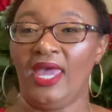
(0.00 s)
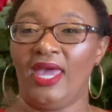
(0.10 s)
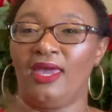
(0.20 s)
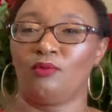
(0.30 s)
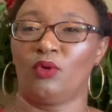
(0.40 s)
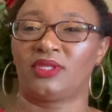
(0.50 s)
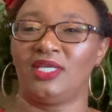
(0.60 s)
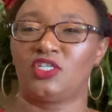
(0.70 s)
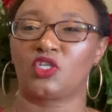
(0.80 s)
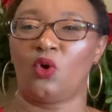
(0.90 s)
and what they
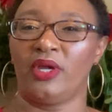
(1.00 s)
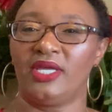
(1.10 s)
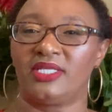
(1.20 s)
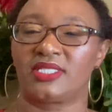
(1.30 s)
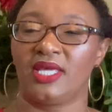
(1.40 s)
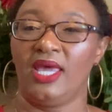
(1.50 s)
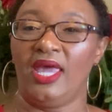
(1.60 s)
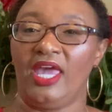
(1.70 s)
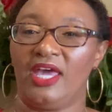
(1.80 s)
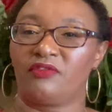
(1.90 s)
show is
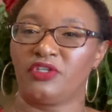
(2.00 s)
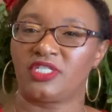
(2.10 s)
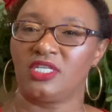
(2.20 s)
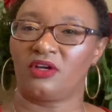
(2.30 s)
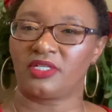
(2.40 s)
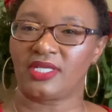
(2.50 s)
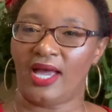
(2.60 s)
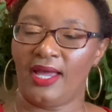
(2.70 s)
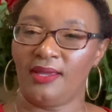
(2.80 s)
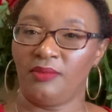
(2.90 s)
every single
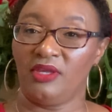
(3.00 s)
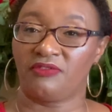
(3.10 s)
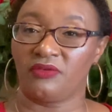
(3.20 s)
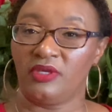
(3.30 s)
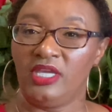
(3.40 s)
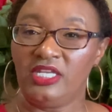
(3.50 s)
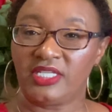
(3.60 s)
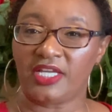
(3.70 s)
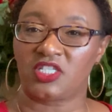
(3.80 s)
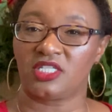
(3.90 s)
time if he
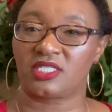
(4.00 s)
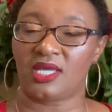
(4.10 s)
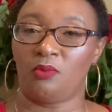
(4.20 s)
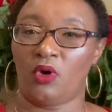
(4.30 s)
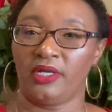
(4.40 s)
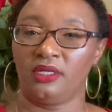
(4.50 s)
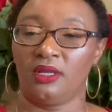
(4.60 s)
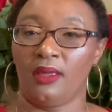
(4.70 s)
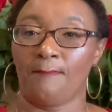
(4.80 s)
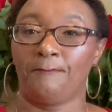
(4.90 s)
touches someone,
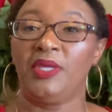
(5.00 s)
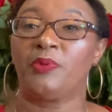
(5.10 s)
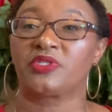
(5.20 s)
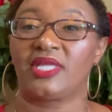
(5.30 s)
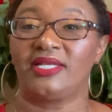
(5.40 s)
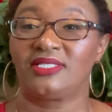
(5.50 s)
people start